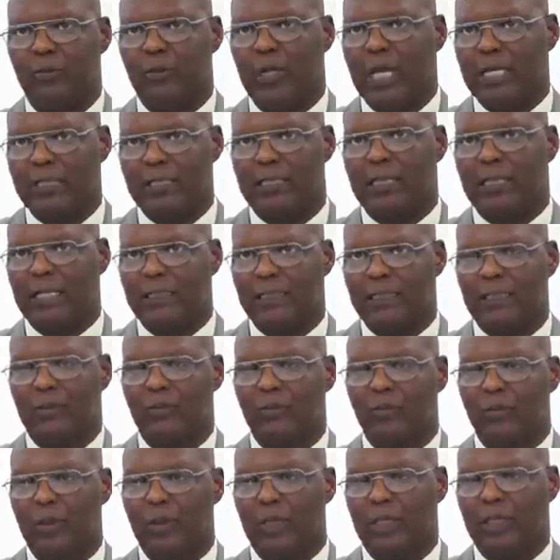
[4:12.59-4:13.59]
We are
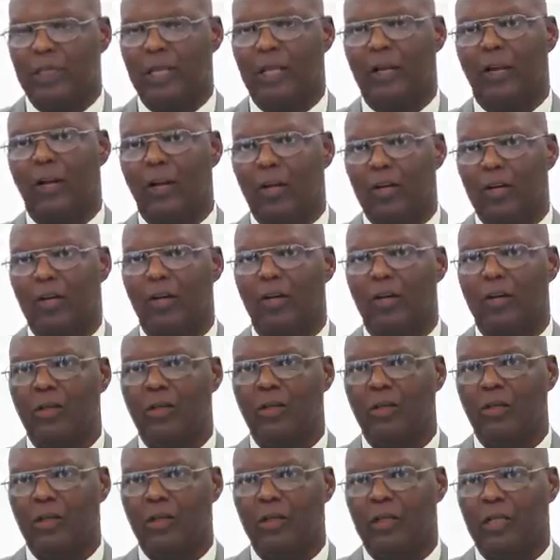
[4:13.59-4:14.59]
starting with a
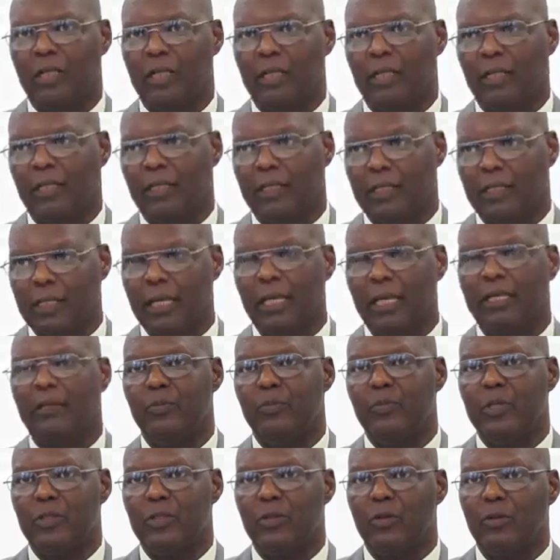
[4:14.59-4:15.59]
local. Here
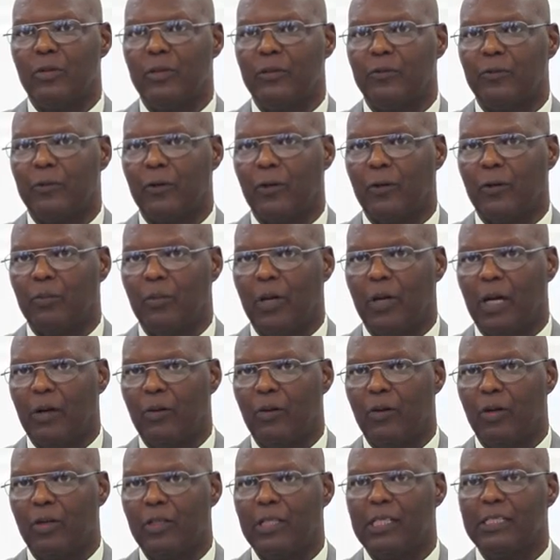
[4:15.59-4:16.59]
in Missouri, from
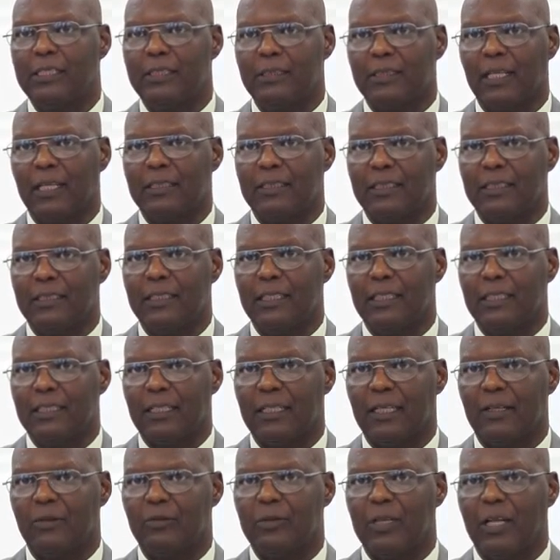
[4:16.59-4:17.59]
our own research
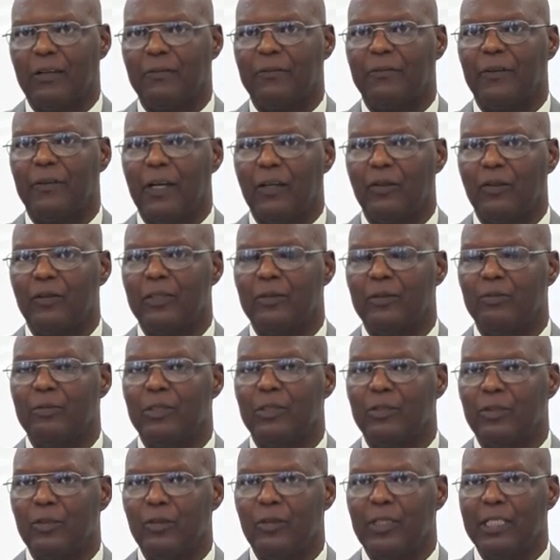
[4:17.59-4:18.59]
data, we have found
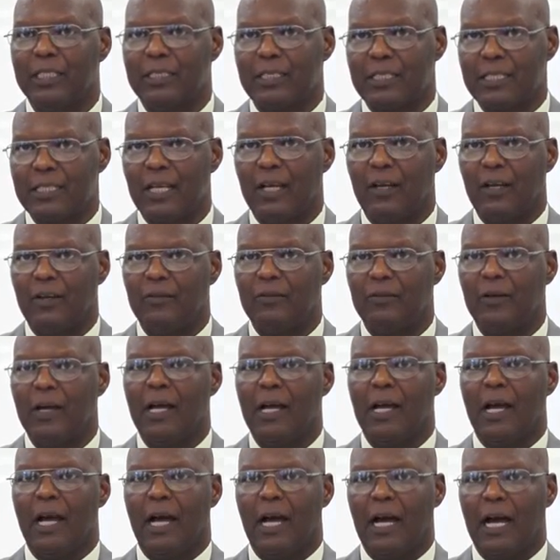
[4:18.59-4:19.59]
Missouri itself
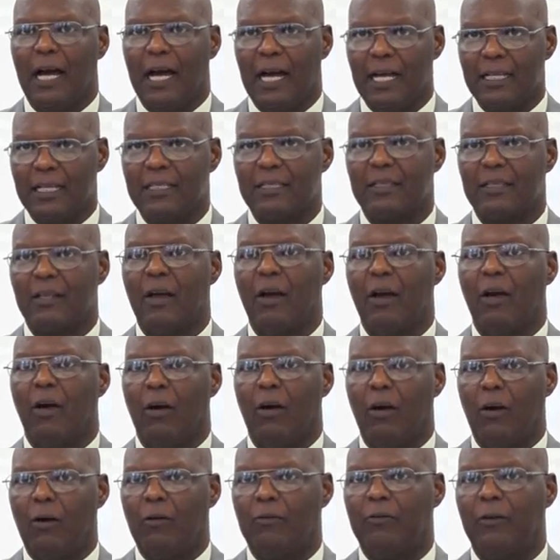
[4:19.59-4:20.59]
has
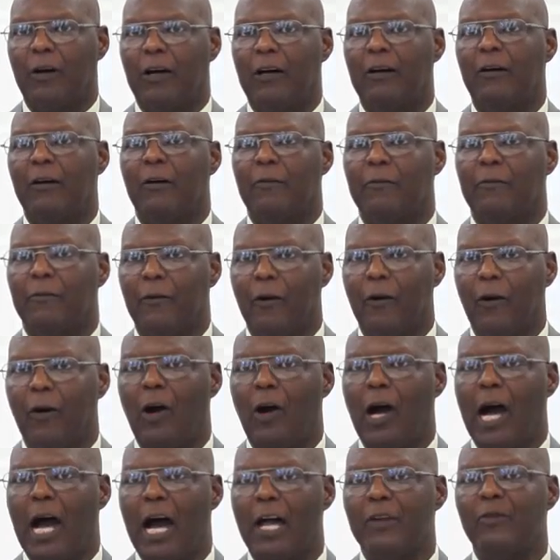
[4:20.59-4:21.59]
over
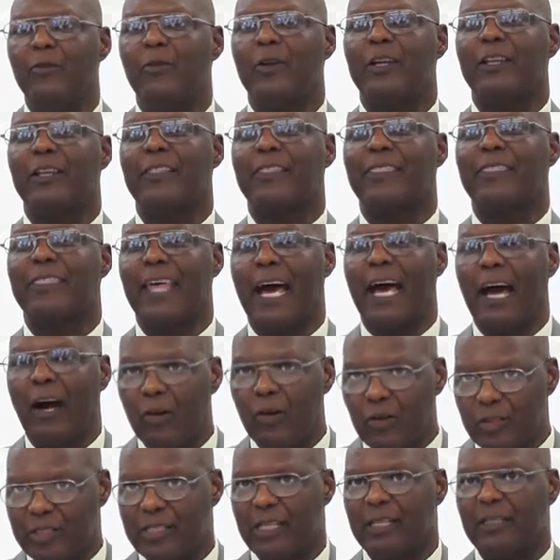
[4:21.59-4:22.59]

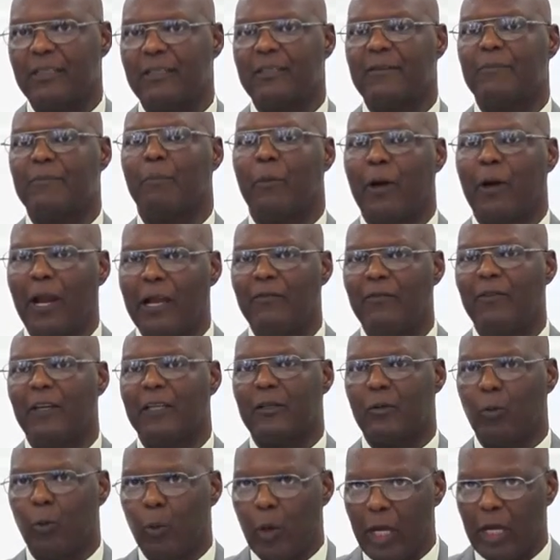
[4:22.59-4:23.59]
400,000
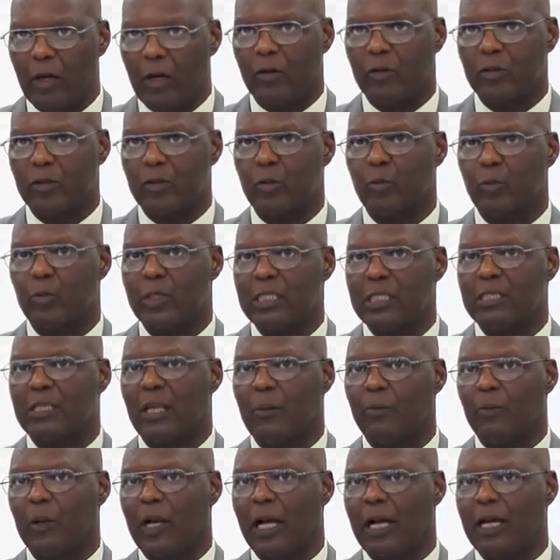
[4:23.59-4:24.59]
private wells, which
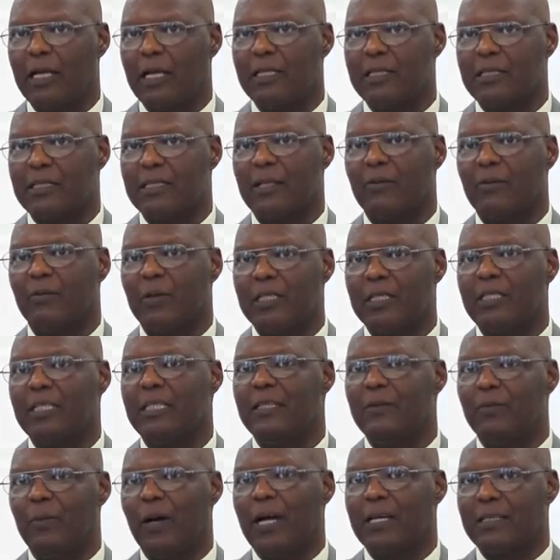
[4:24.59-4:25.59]
supplies
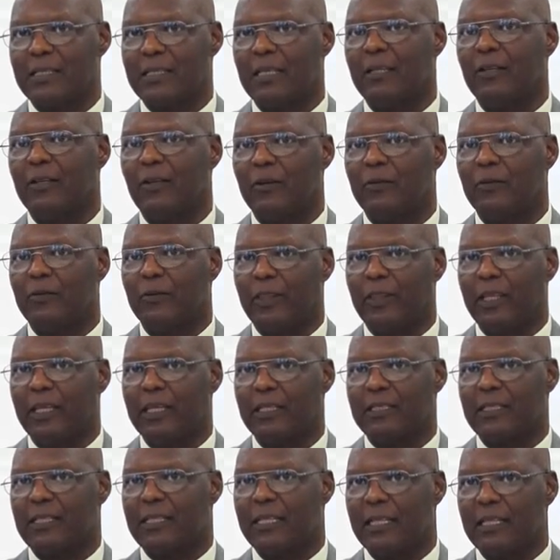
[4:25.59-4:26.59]
17% of
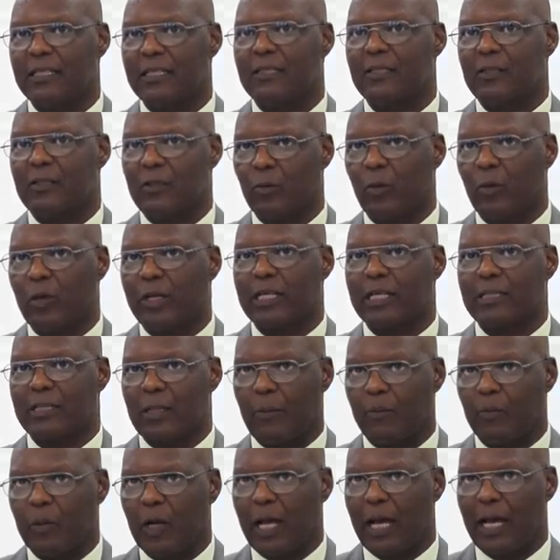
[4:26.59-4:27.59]
the state's water
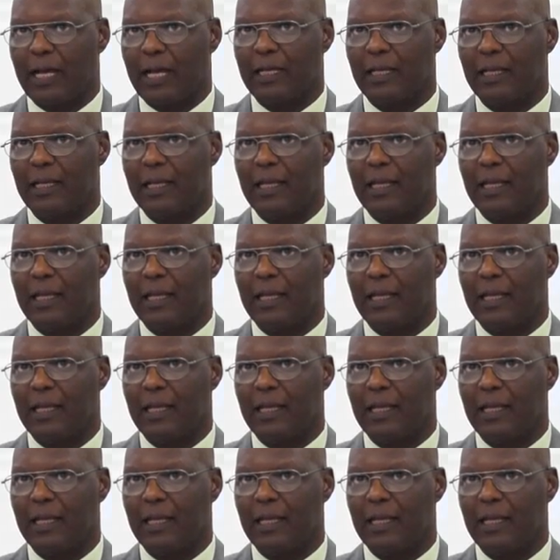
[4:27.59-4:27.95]
supply.